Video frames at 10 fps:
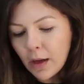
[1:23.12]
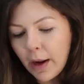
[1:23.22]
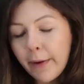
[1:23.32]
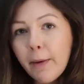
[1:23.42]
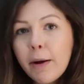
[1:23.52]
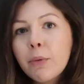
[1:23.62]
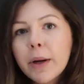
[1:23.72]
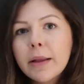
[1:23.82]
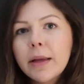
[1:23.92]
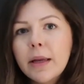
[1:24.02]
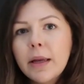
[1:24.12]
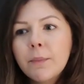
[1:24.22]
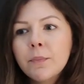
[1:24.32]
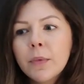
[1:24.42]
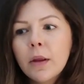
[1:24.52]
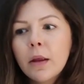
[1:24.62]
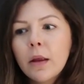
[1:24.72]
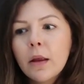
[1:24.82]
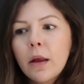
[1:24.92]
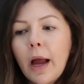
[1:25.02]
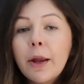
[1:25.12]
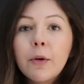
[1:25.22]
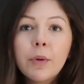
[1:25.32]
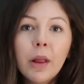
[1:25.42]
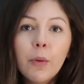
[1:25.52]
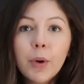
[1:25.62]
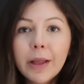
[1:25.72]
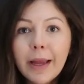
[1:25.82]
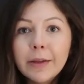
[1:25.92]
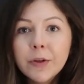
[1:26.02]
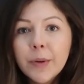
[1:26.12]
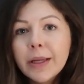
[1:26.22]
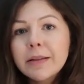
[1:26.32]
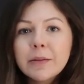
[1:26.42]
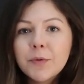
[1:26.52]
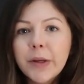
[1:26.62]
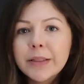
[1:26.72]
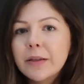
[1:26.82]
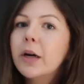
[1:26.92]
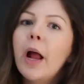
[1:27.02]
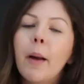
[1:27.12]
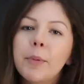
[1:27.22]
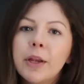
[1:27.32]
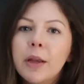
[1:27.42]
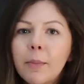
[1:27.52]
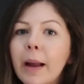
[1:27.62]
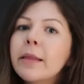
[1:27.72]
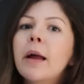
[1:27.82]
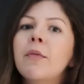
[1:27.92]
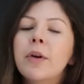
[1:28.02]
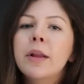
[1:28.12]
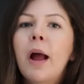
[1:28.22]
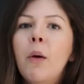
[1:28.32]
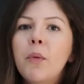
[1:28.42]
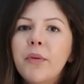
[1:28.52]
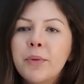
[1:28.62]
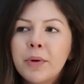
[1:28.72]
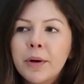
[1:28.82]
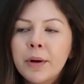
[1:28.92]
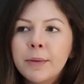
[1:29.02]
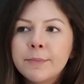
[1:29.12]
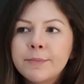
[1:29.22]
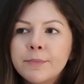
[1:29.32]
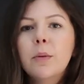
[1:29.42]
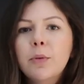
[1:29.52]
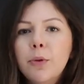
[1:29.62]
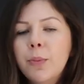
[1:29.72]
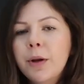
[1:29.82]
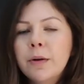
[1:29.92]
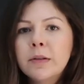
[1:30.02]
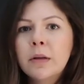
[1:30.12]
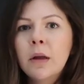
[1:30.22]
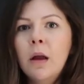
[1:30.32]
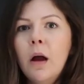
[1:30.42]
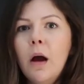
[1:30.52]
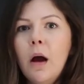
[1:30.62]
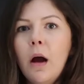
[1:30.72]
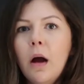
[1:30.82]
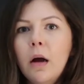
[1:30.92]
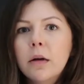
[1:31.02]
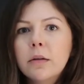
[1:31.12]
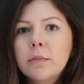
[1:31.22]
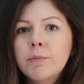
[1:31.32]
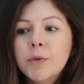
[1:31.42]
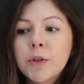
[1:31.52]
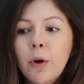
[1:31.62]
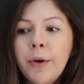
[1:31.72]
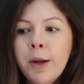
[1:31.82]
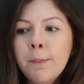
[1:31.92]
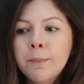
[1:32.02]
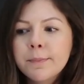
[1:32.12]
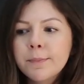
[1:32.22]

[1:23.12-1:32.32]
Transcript: it, it really I could really relate to it and things that are happening in my life right now with um, the Bluebeard uh, story.